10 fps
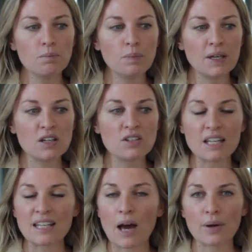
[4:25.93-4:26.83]
because
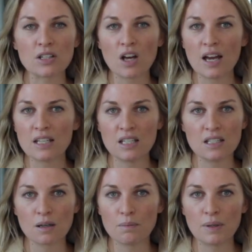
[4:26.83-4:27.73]
that's how anxieties
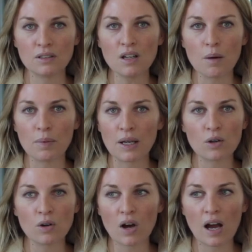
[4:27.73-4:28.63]
can build up.
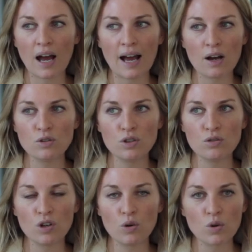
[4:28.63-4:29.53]
Like, how do you
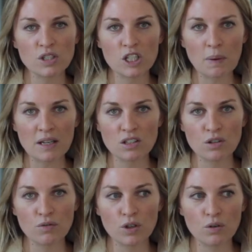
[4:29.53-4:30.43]
know what's expected
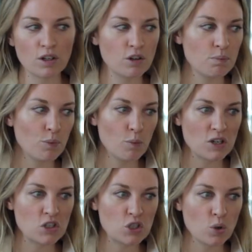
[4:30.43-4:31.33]
of you? Like, you brought me
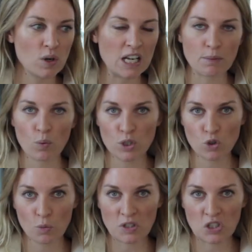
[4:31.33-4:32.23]
into the toilet, but what do
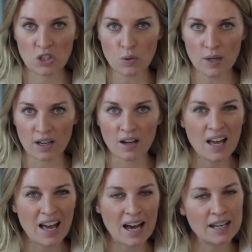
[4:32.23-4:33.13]
you want me to do here?
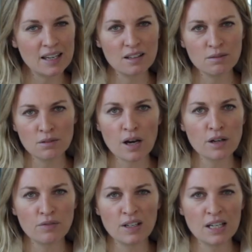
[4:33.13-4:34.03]
And it can kind
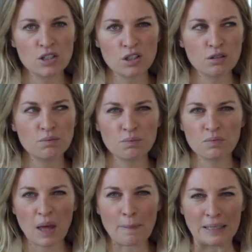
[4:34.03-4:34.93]
of lead to
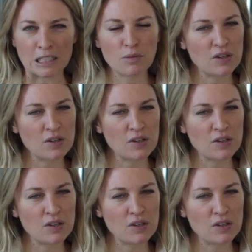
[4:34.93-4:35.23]
that buildup of